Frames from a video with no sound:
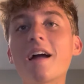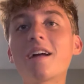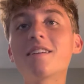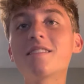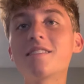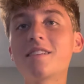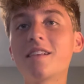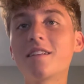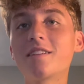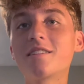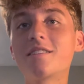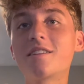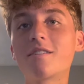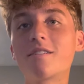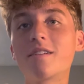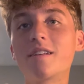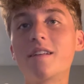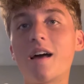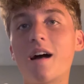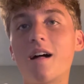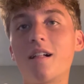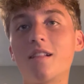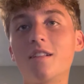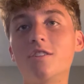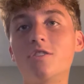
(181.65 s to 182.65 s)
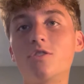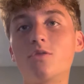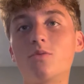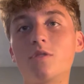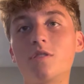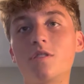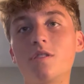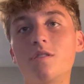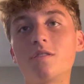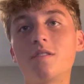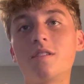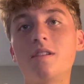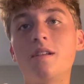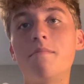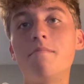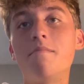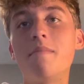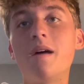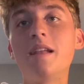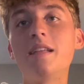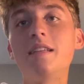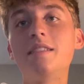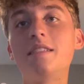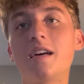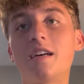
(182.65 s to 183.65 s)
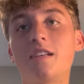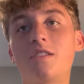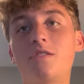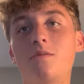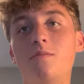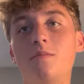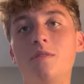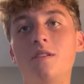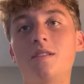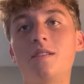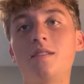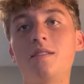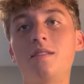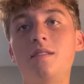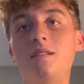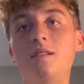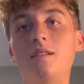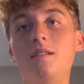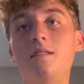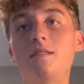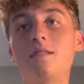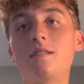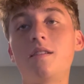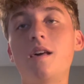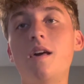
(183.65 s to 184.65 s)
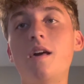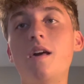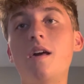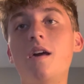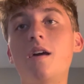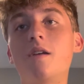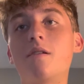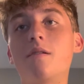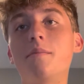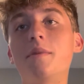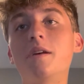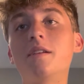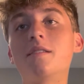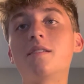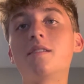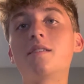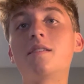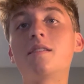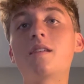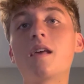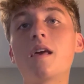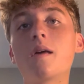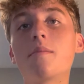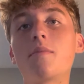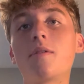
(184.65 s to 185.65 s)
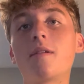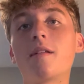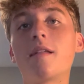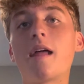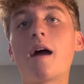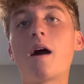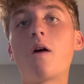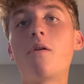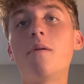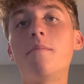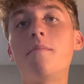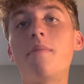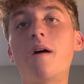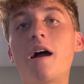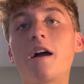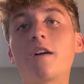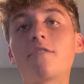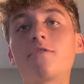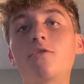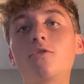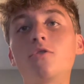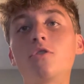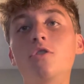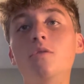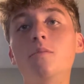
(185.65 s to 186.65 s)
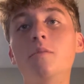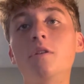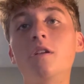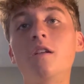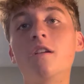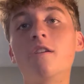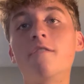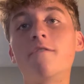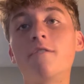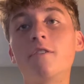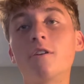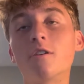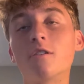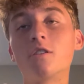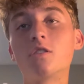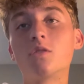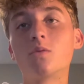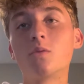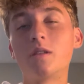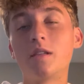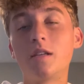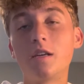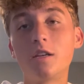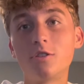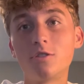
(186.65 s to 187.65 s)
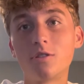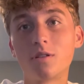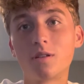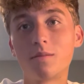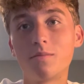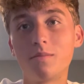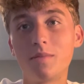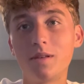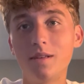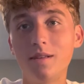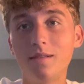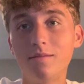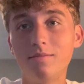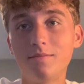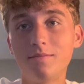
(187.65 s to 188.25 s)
of sanitary knowledge resulted in many deaths from this disease and remains a staple in how impactful human interference with nature can be.